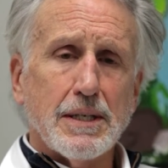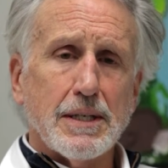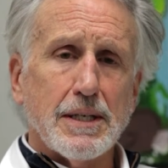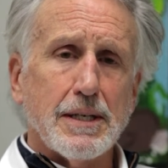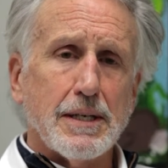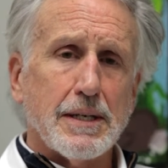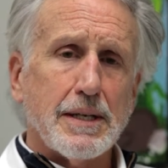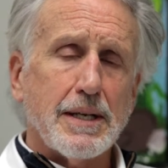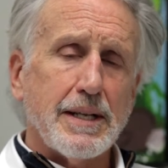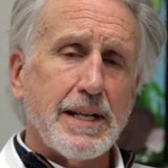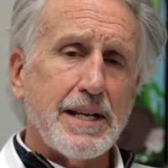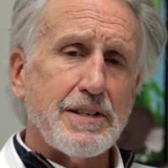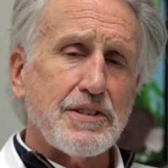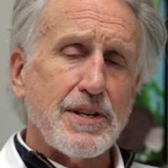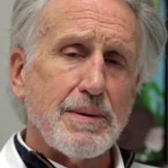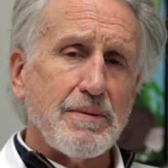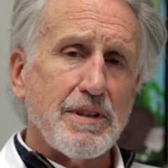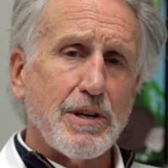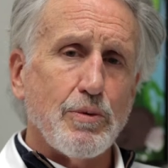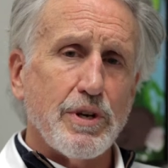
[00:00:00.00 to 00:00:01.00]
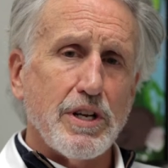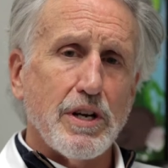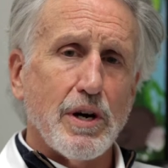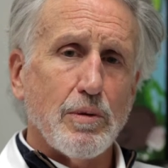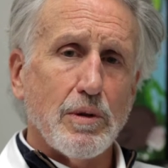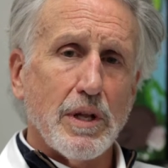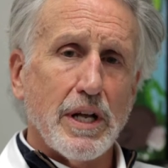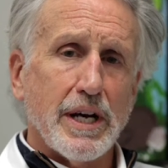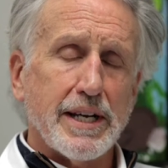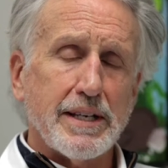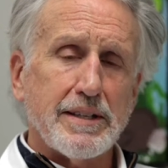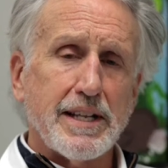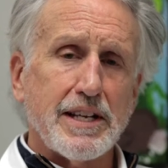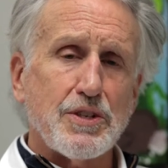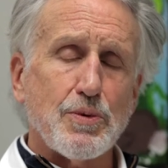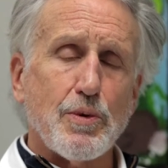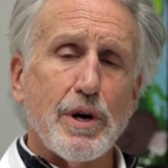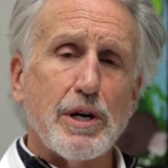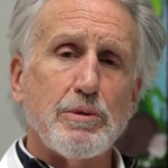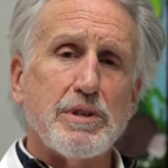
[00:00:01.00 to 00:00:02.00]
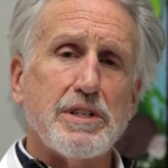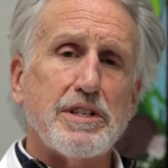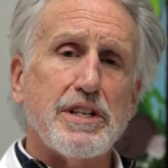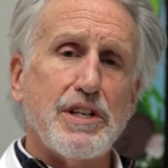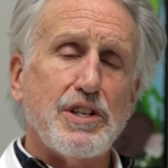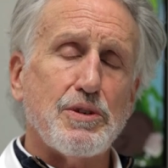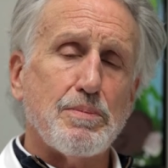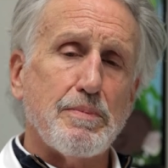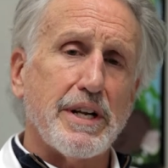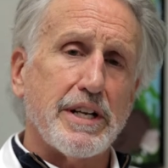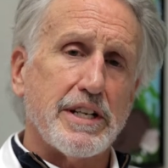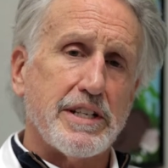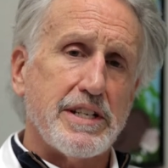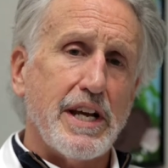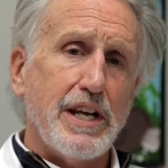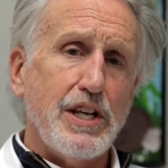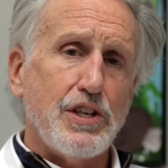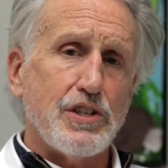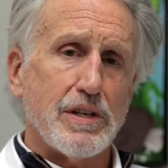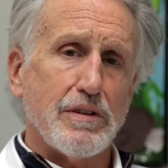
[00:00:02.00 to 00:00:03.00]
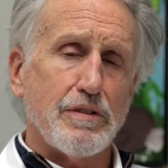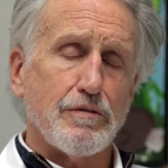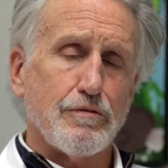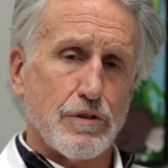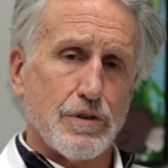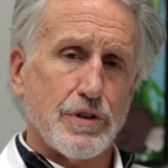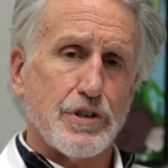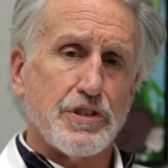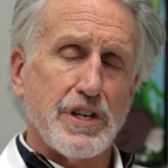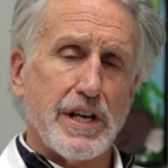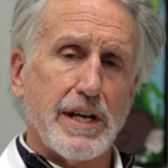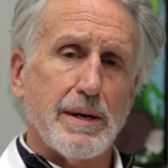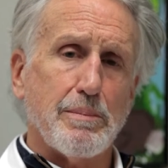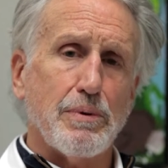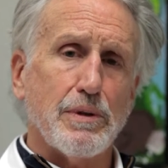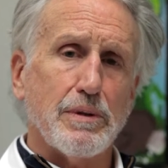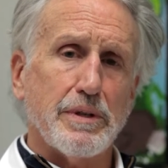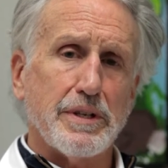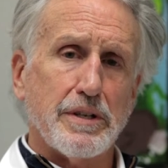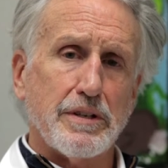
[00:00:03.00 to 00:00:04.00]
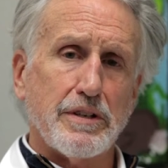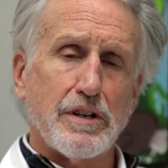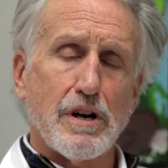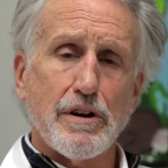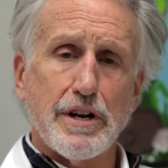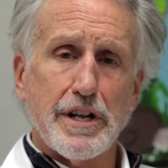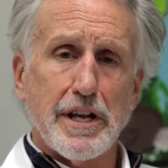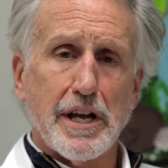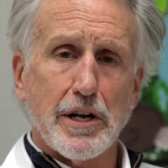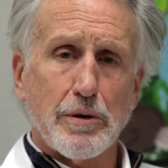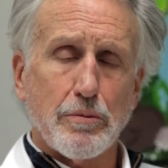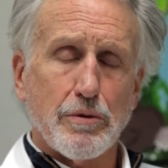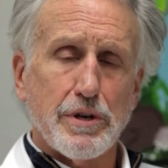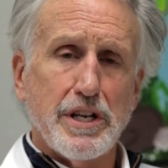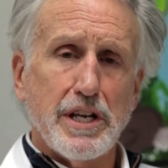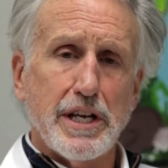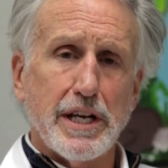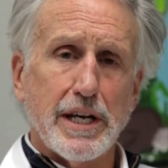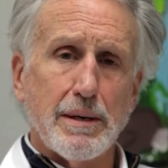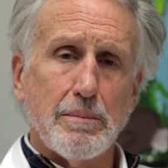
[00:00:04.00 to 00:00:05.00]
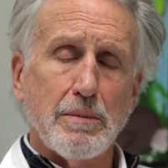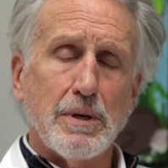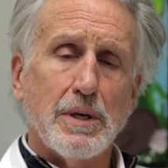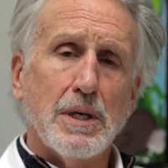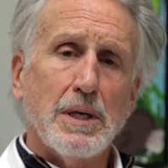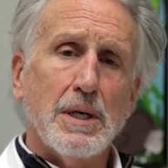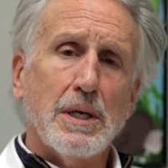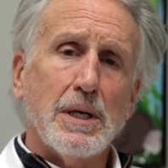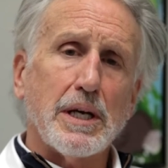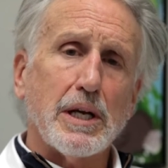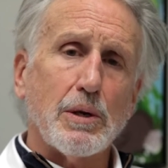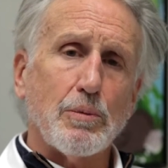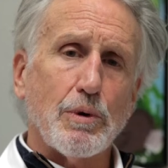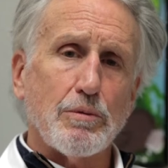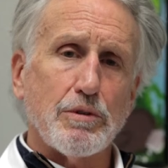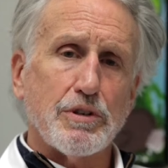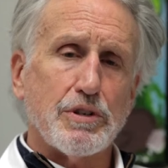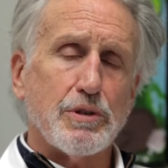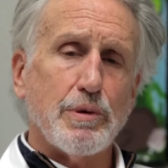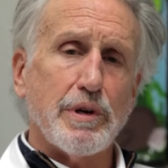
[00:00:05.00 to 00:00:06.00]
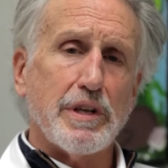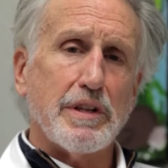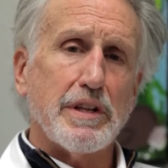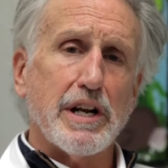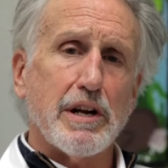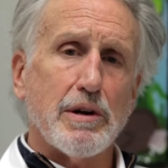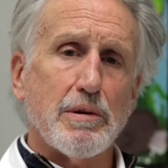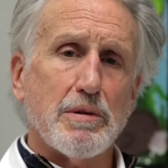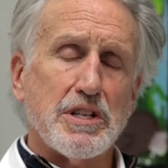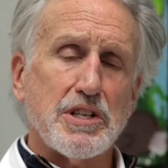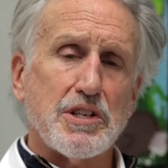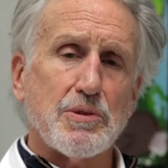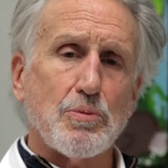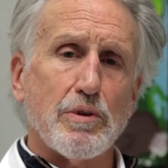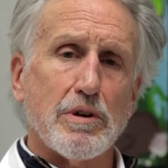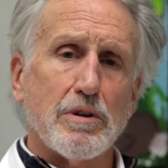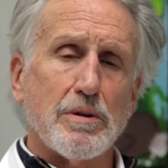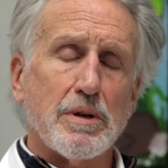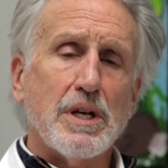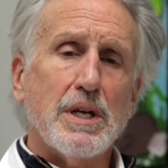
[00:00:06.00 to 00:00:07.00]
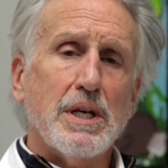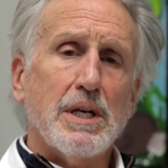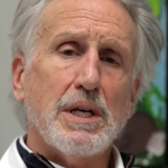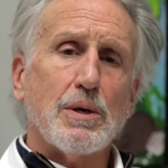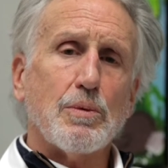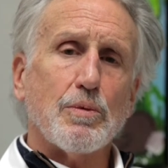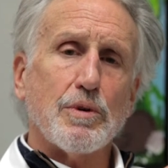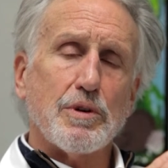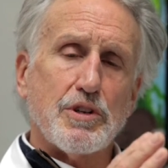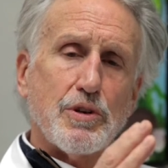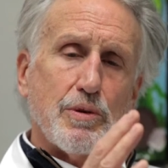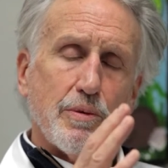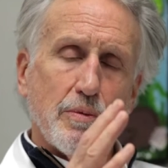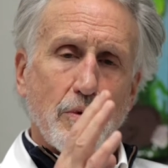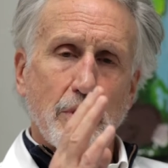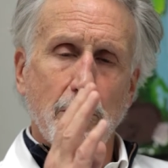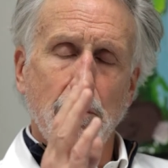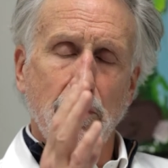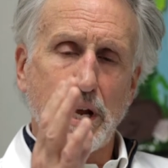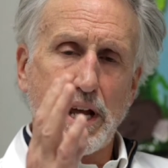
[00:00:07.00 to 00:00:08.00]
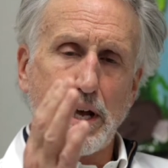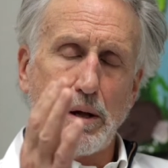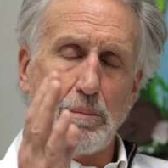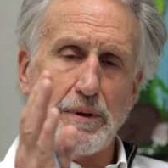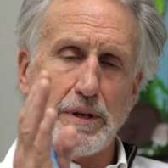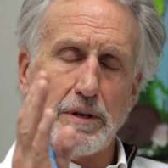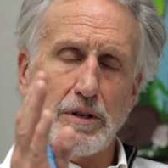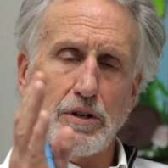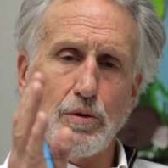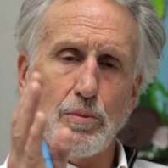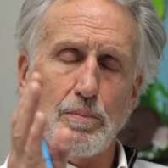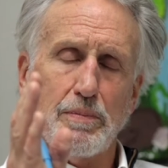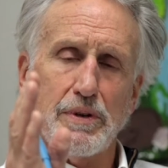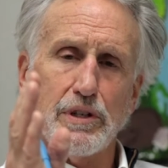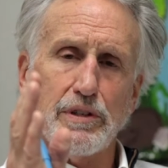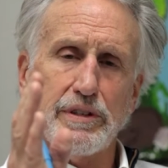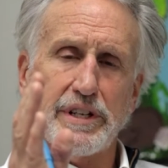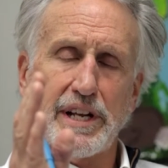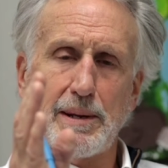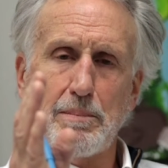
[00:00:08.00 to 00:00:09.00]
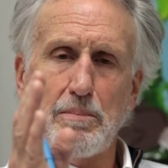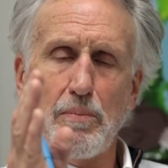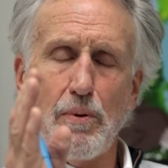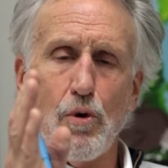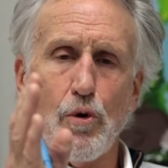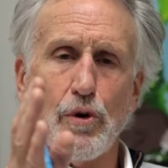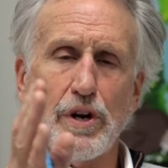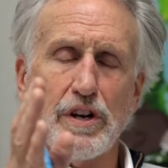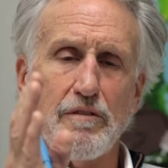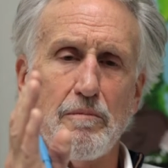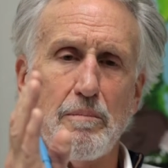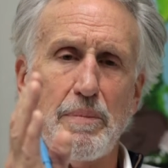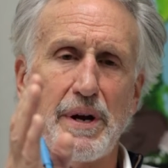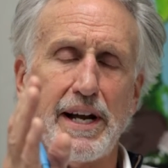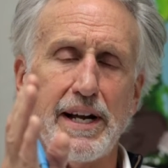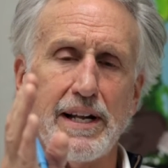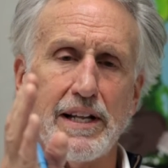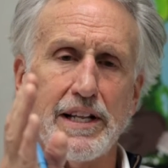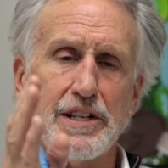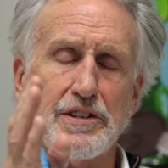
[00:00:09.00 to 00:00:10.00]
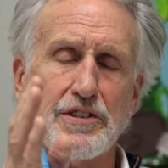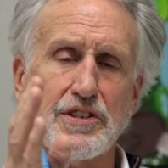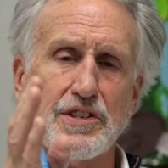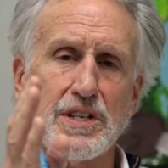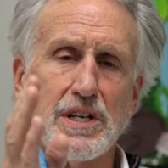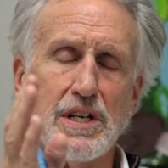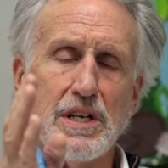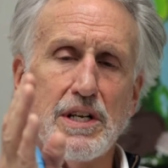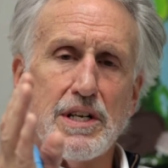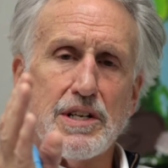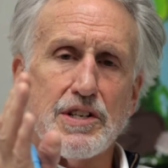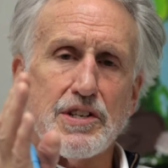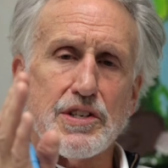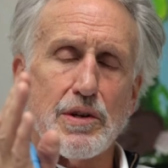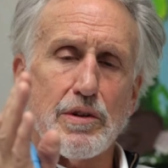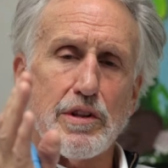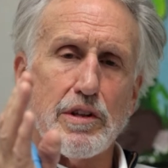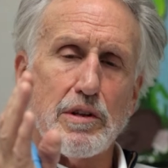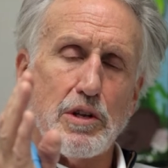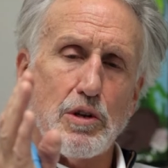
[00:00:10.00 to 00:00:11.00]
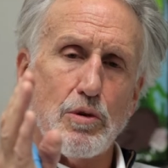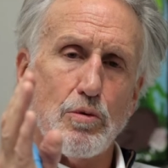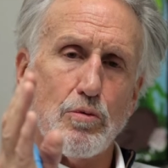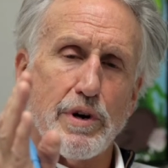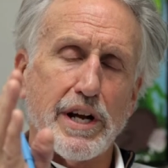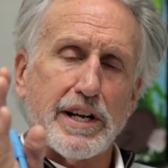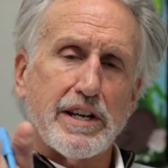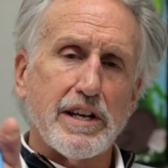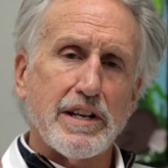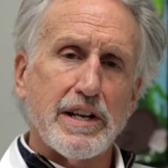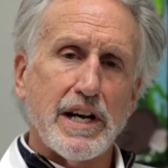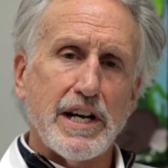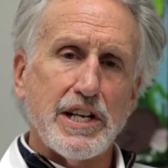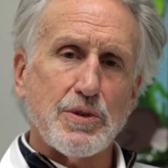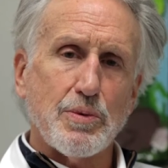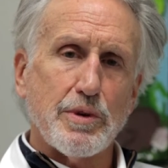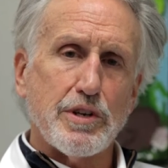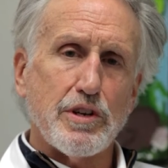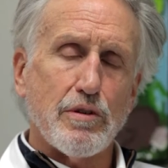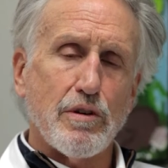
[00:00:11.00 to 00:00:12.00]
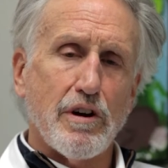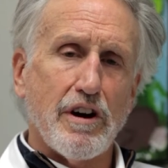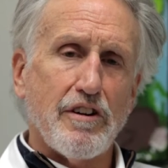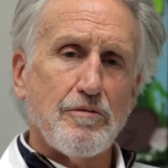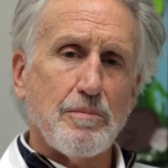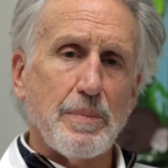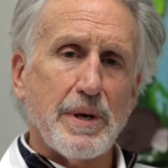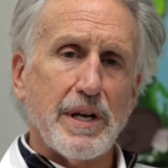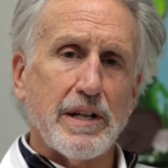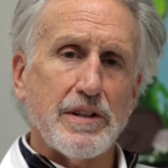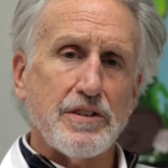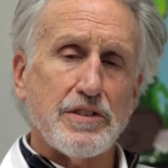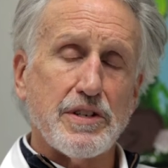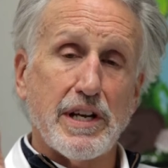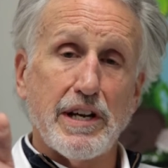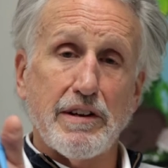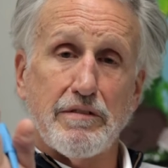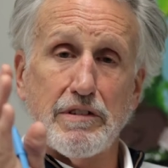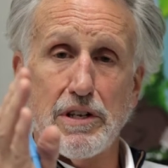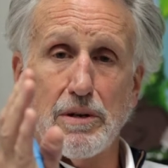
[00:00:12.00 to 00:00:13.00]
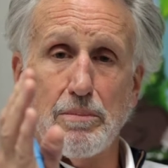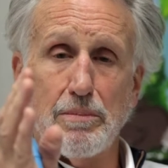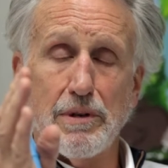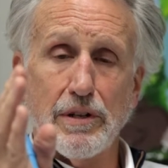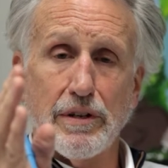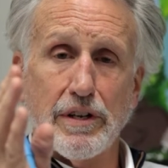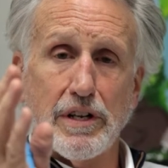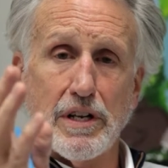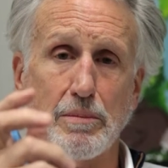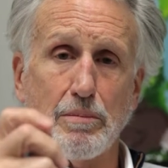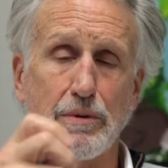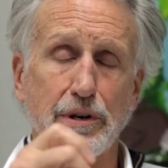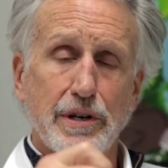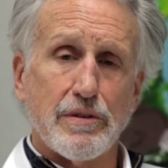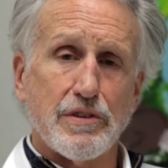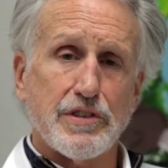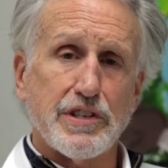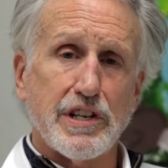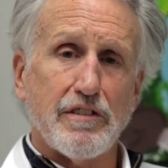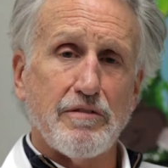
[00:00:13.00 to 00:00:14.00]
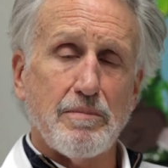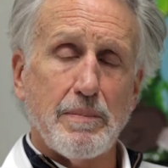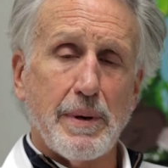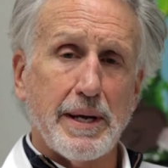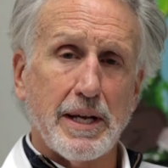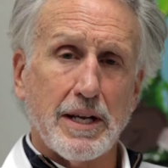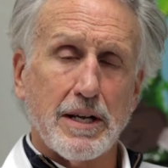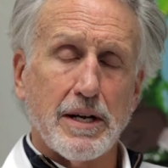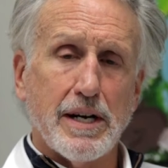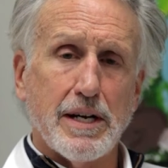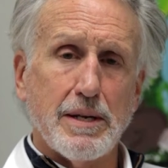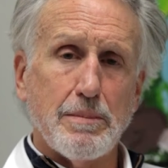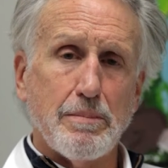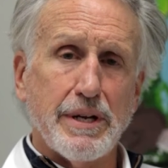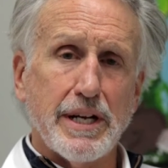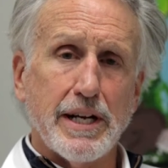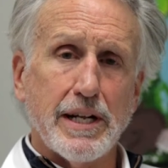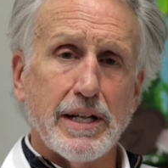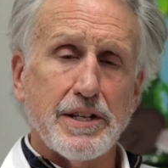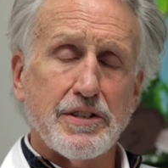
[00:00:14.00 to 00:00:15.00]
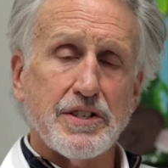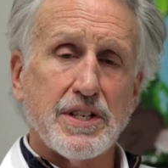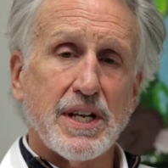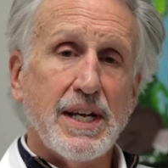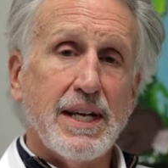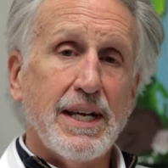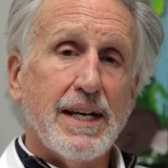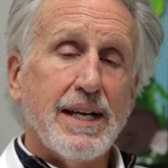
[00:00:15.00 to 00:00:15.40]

And that's something we don't like. That's why we teach meditation, for example, in cardiac rehab. And what we're doing there is we're helping you build a point of balance so that you recognize when you're off balance, you have the ability to bring yourself back on balance.